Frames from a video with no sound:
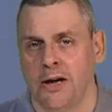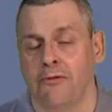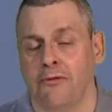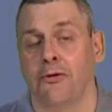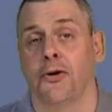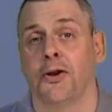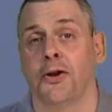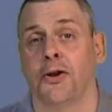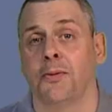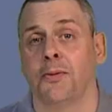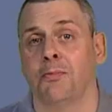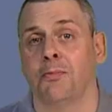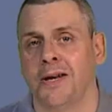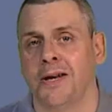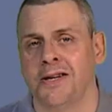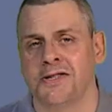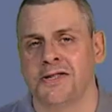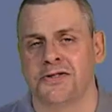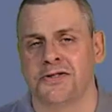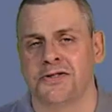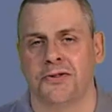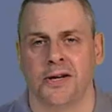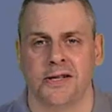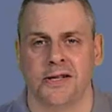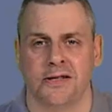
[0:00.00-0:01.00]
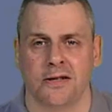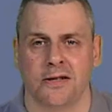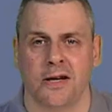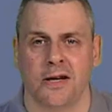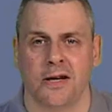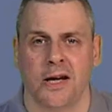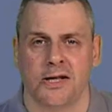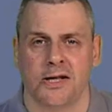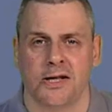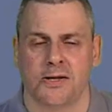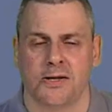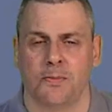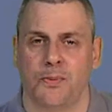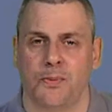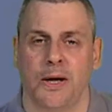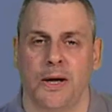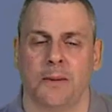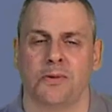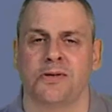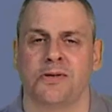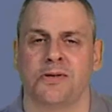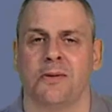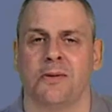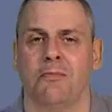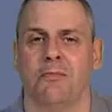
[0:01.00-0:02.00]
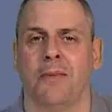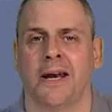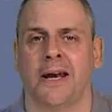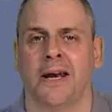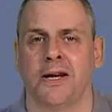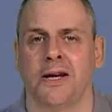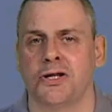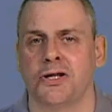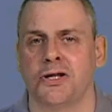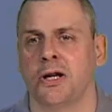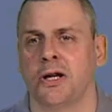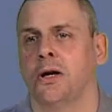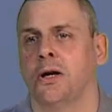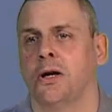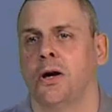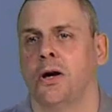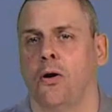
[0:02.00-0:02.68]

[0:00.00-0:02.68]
for an administrator to be able to manage